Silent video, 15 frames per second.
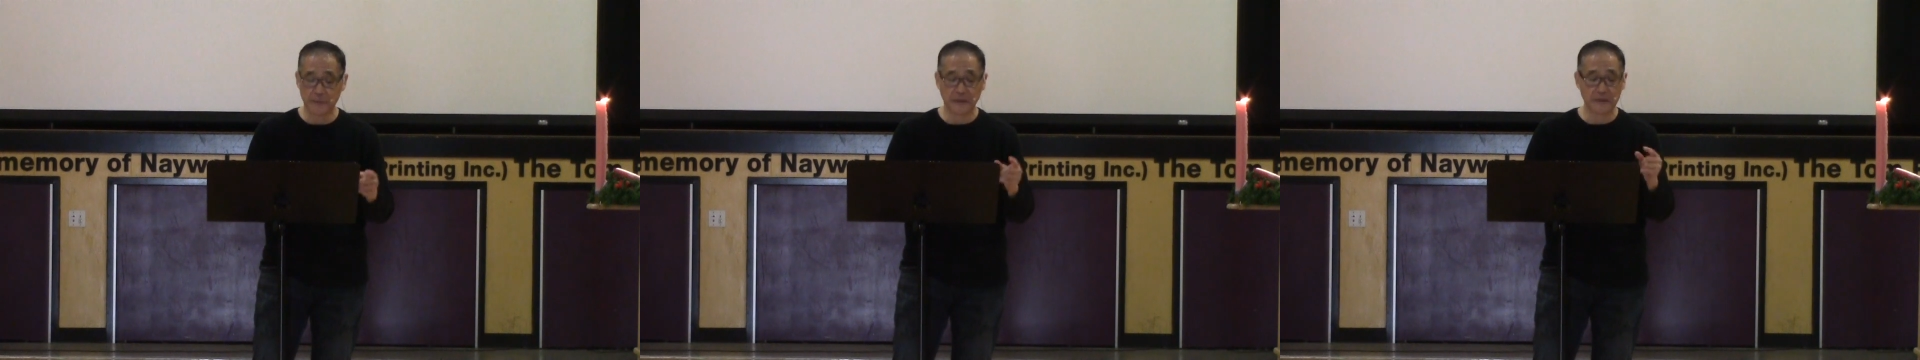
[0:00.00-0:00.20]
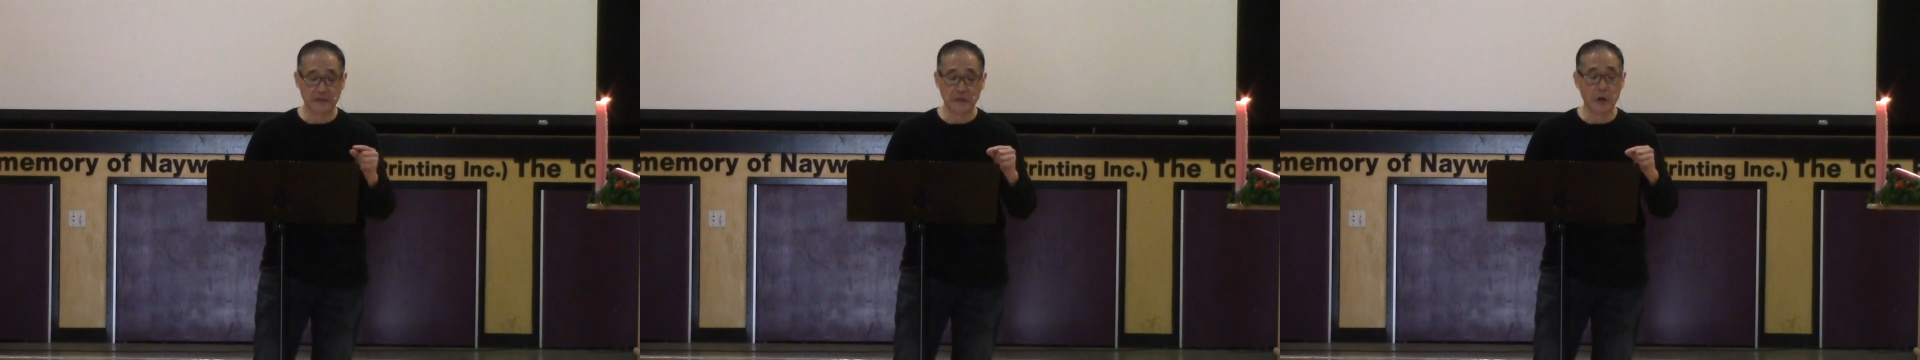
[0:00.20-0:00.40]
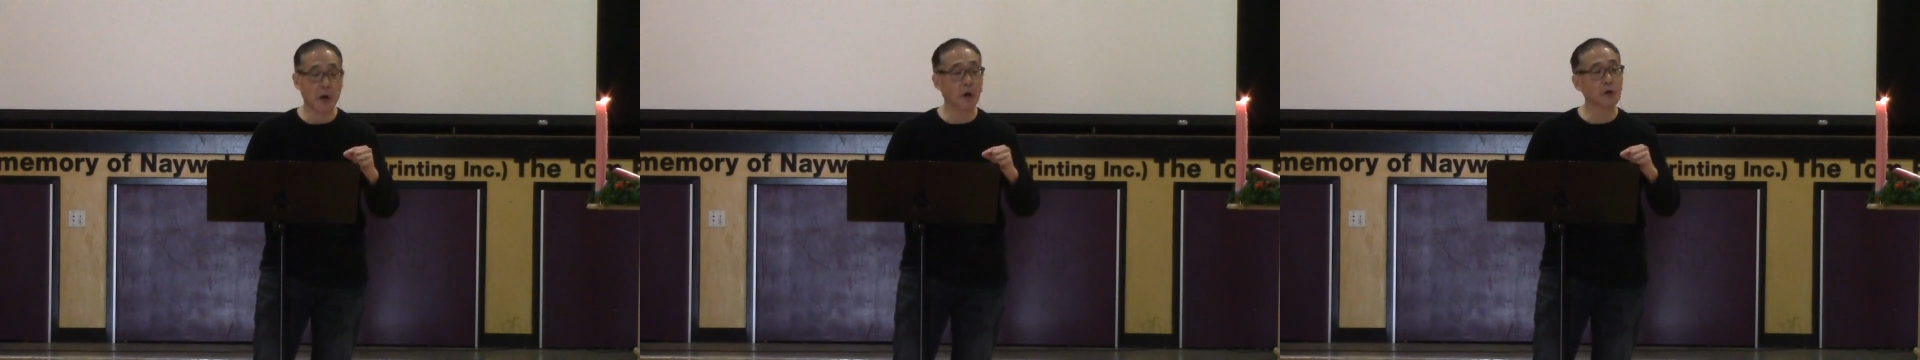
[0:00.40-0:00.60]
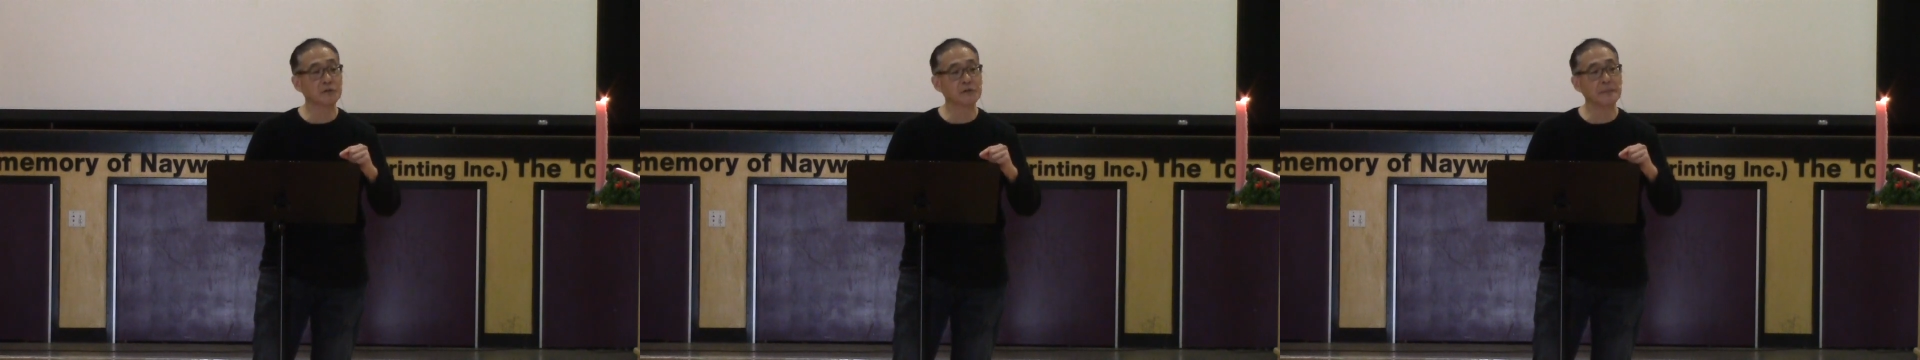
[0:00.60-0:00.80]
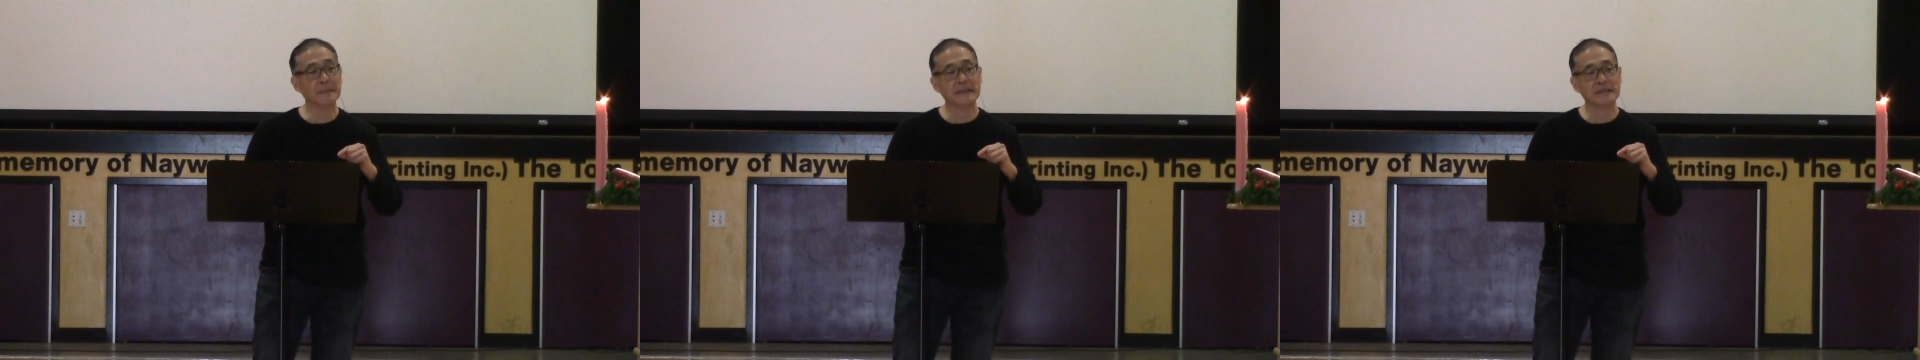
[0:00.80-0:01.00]
but the
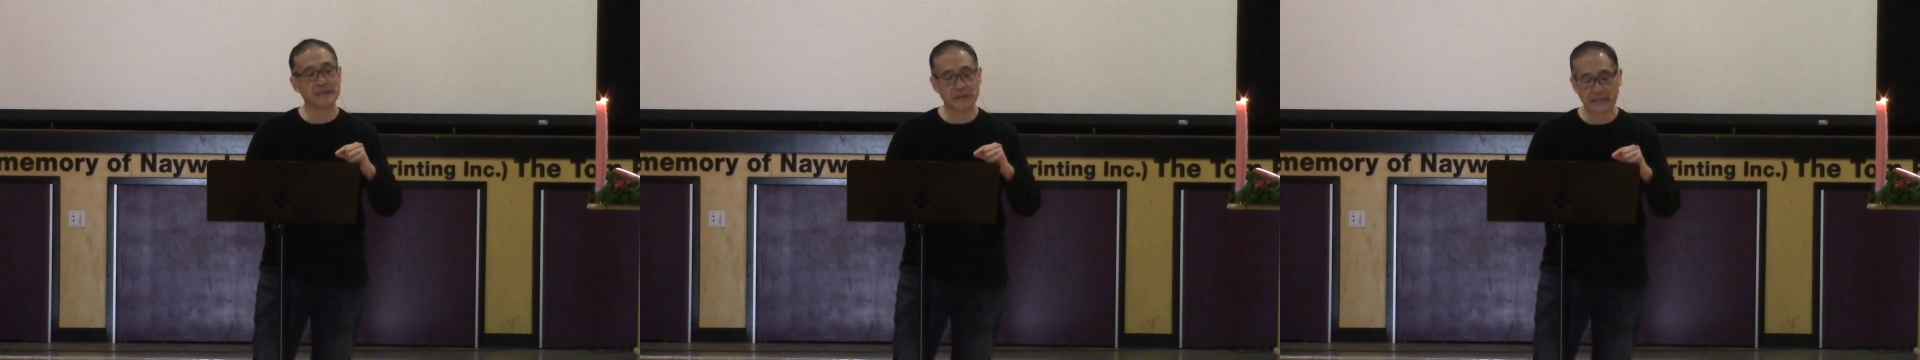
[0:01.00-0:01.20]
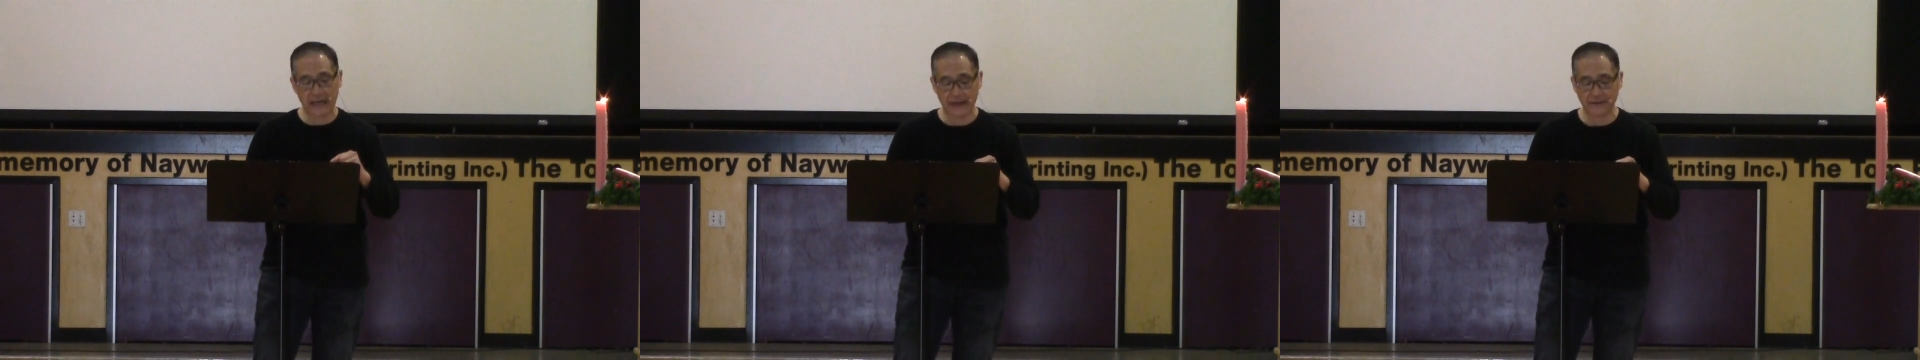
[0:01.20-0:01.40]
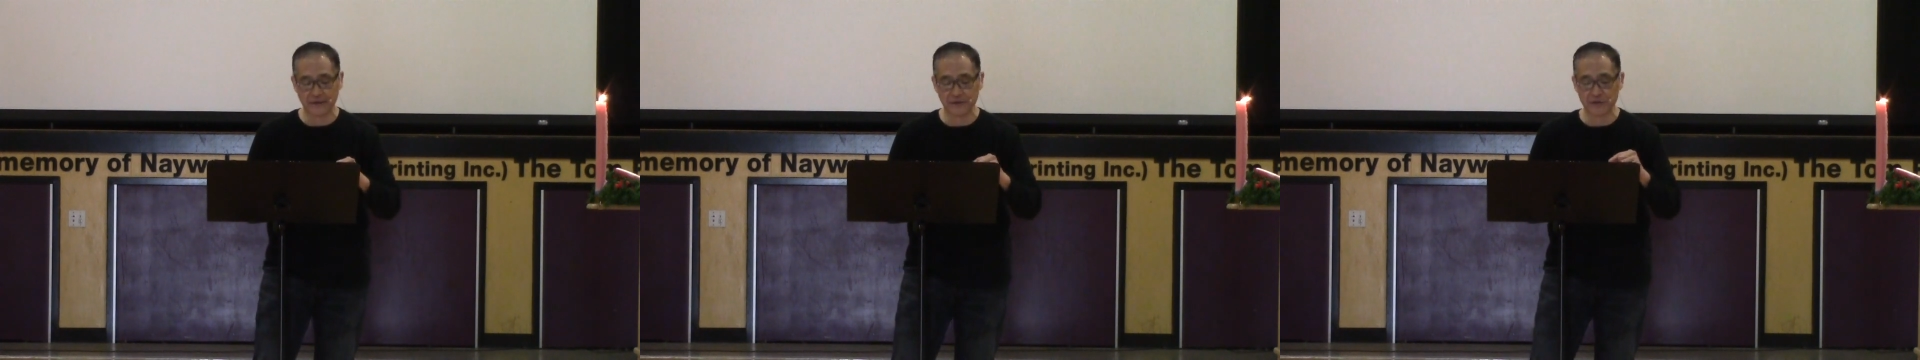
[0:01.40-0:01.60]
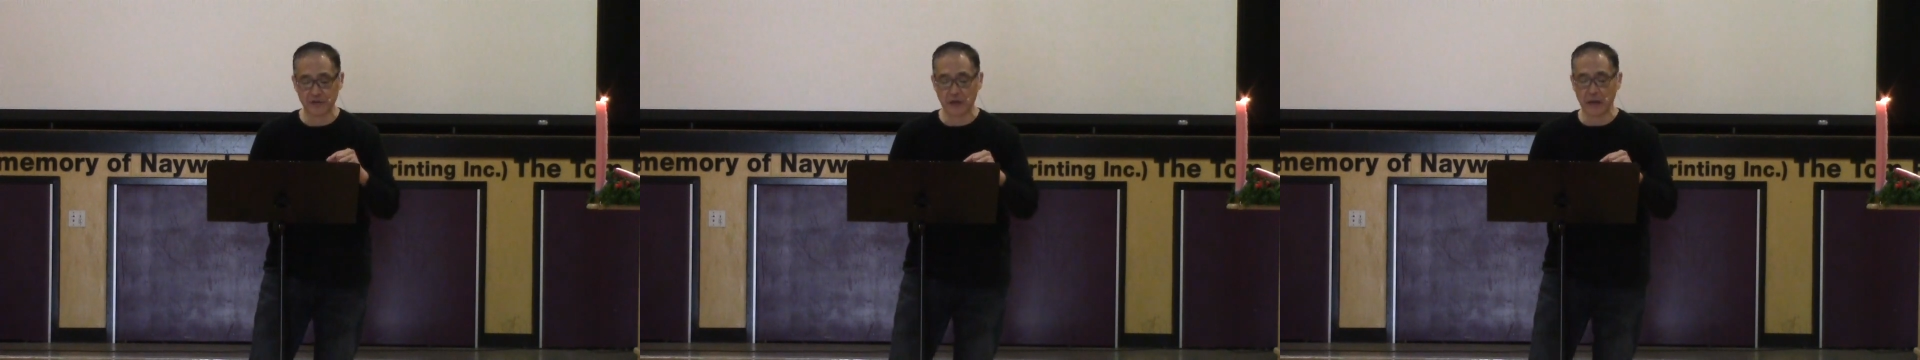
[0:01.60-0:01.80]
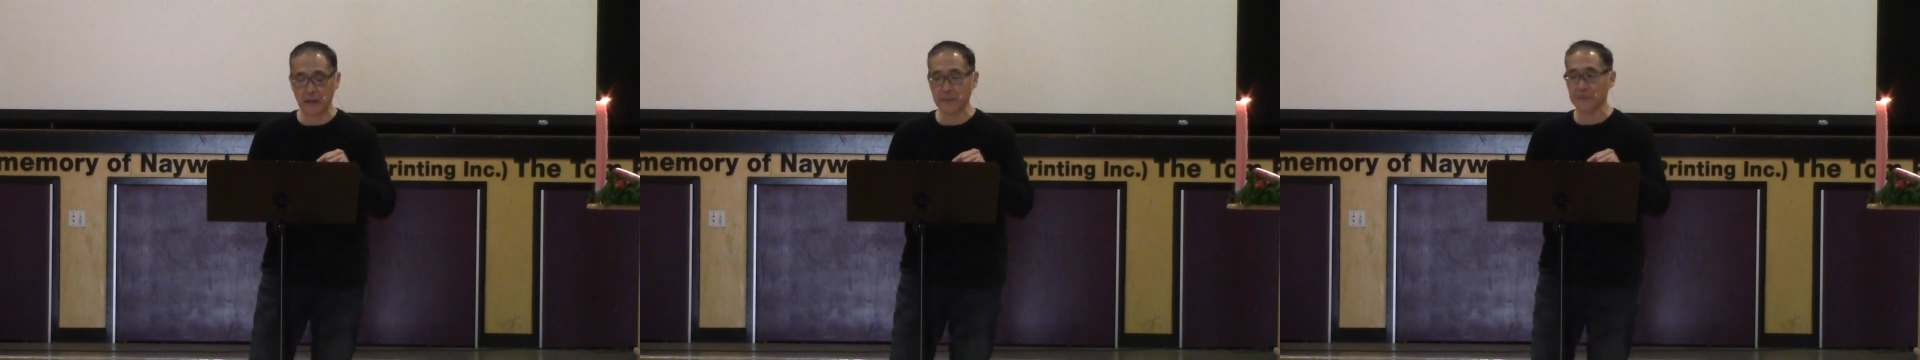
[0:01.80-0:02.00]
ultimate challenge
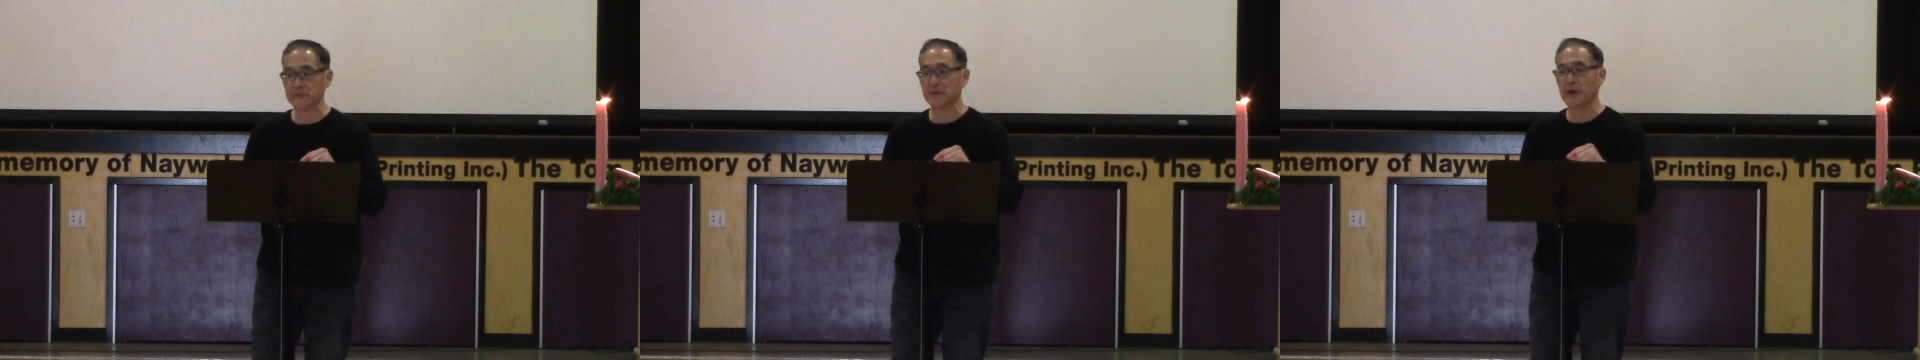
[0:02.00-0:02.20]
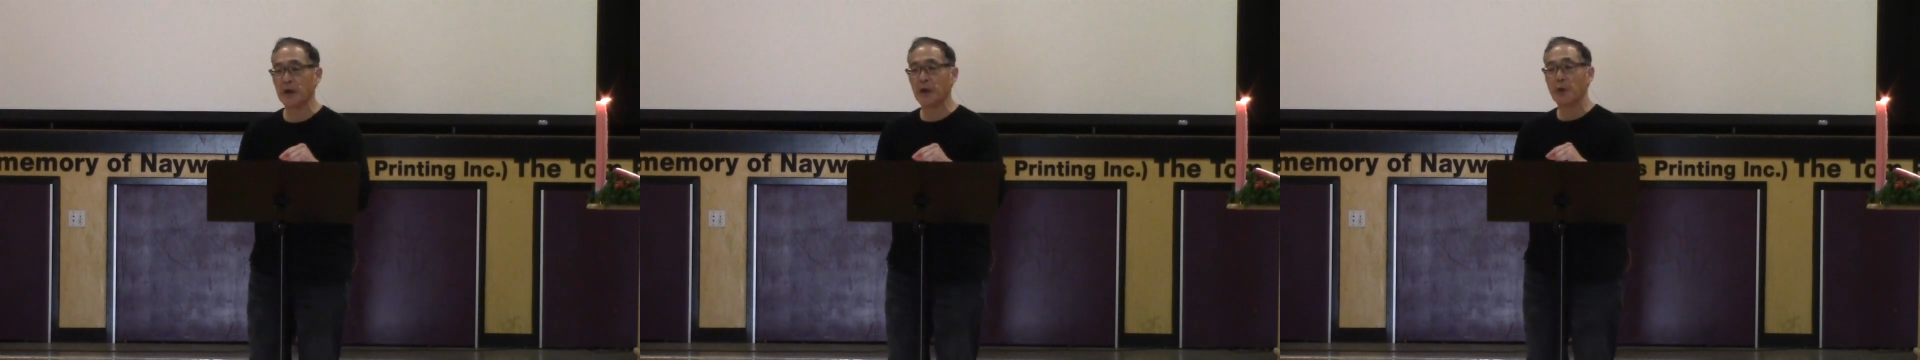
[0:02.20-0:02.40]
comes